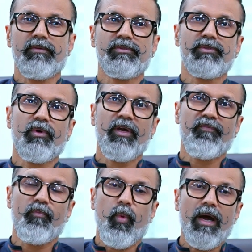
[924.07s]
So
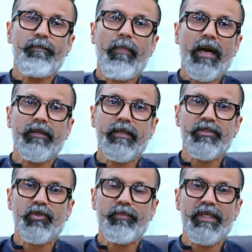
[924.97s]
if one partner
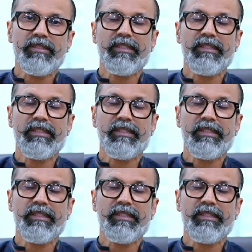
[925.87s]
is obese,